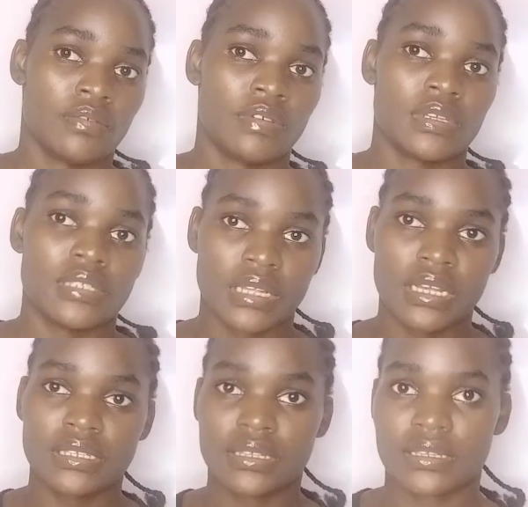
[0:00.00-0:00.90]
Fixed
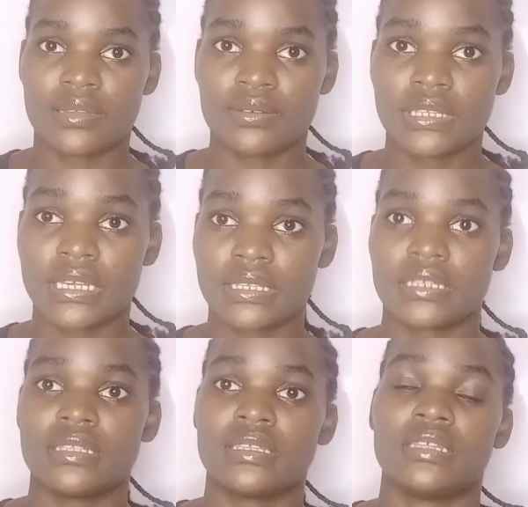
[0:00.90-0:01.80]
assets are those
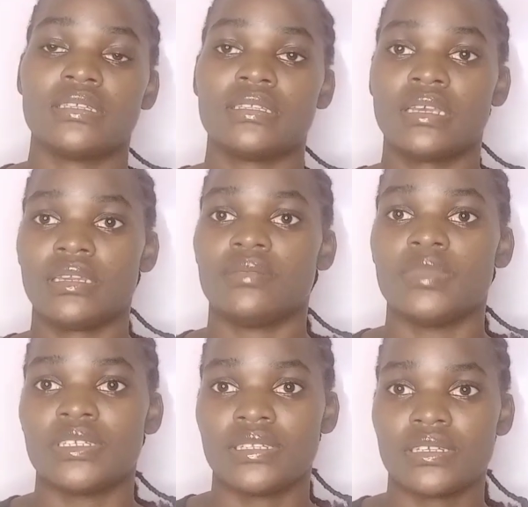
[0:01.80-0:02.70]
assets that stay in a
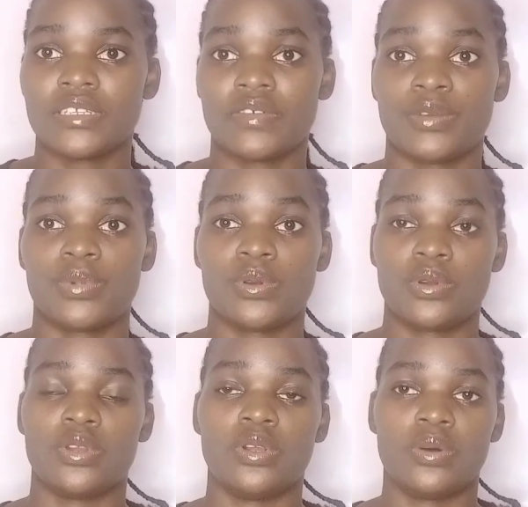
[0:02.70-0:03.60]
business for a
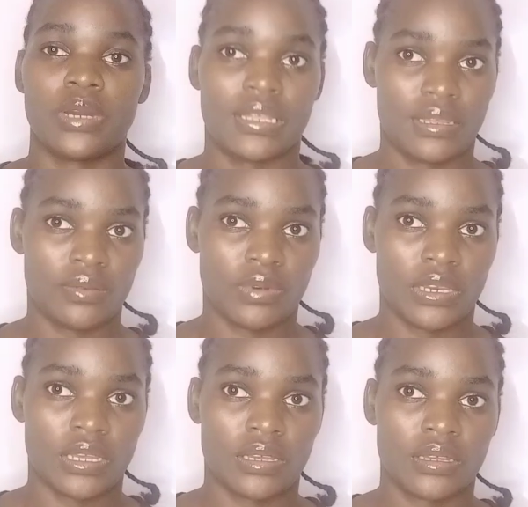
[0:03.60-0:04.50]
period longer than
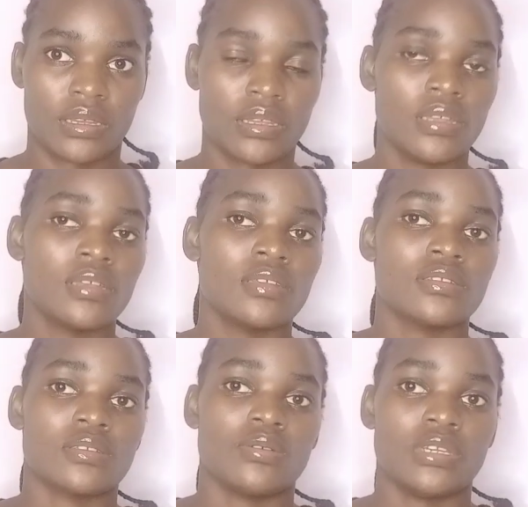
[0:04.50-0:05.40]
1 year.
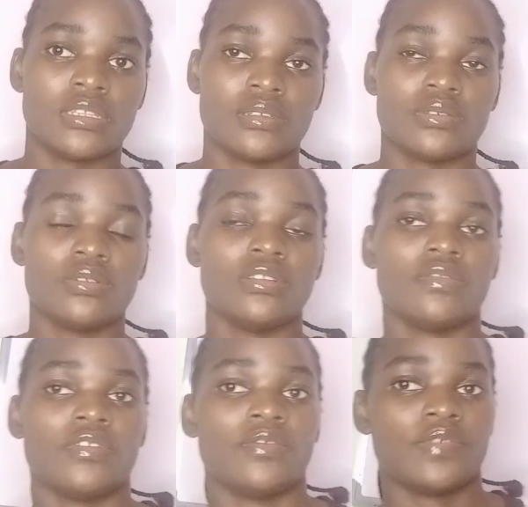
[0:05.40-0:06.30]
So it is only
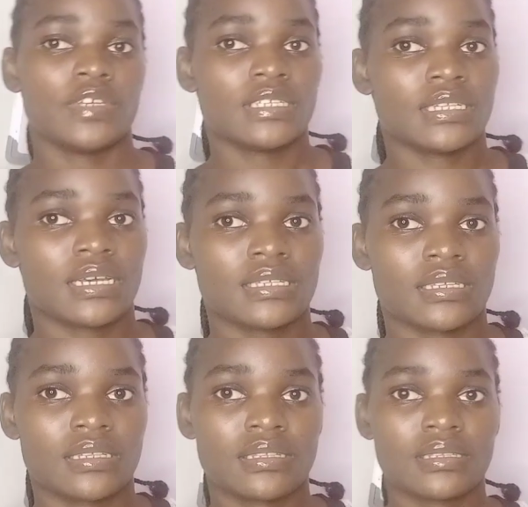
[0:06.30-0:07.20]
for fixed
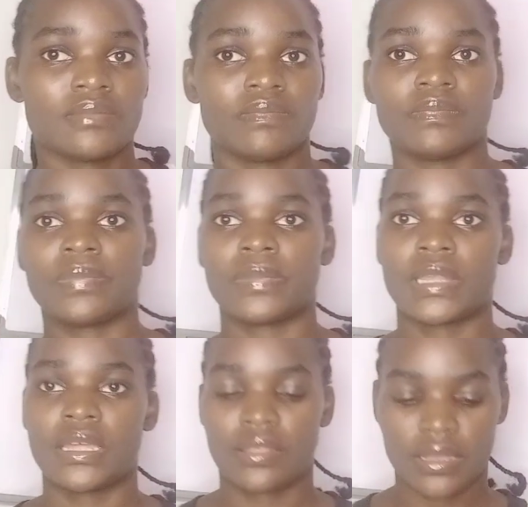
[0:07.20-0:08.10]
assets.
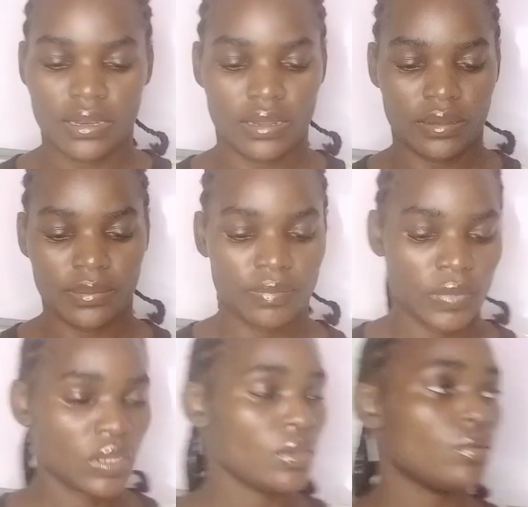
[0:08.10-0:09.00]
And then
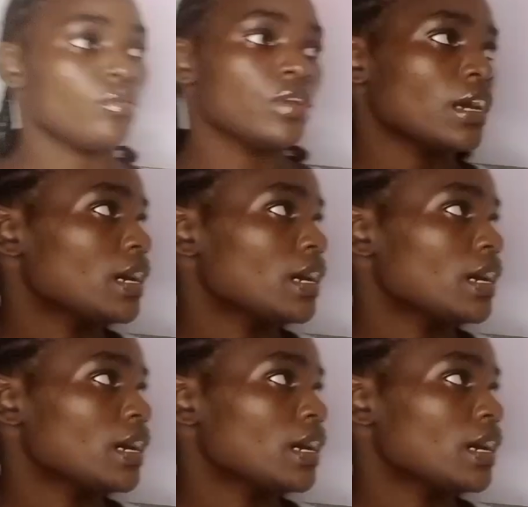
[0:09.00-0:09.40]
we